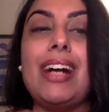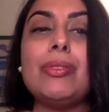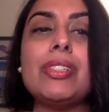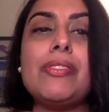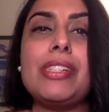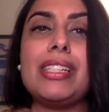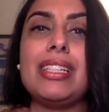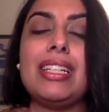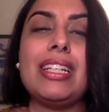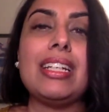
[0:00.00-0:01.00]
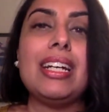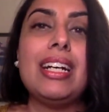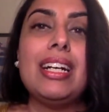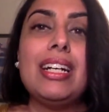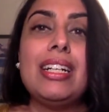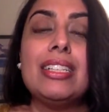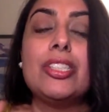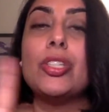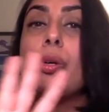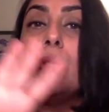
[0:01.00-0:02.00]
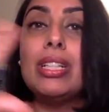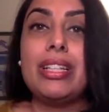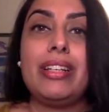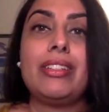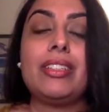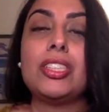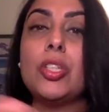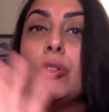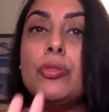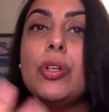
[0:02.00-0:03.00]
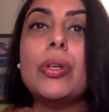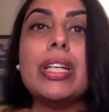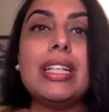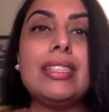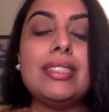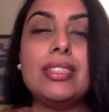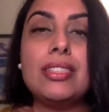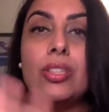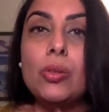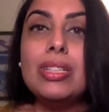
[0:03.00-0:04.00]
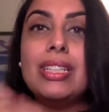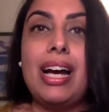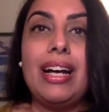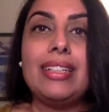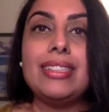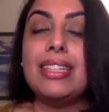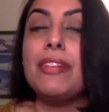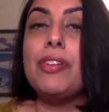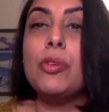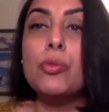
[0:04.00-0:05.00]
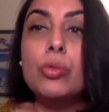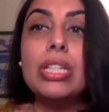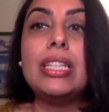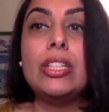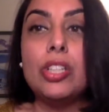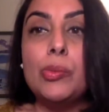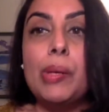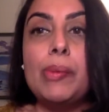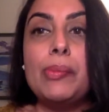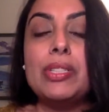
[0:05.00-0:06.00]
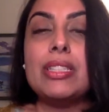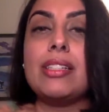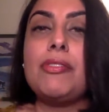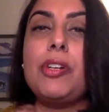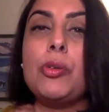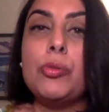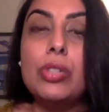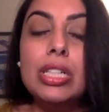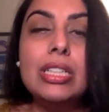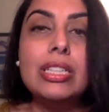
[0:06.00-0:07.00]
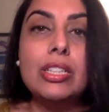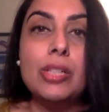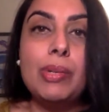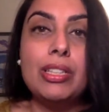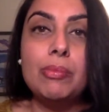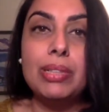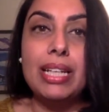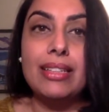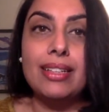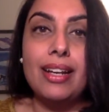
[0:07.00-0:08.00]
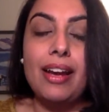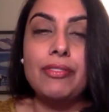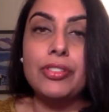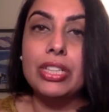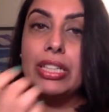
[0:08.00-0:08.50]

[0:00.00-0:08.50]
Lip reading: I was feeling so clear, so focused, so aligned, and I felt really good about my business. I felt really good about the plan that I have for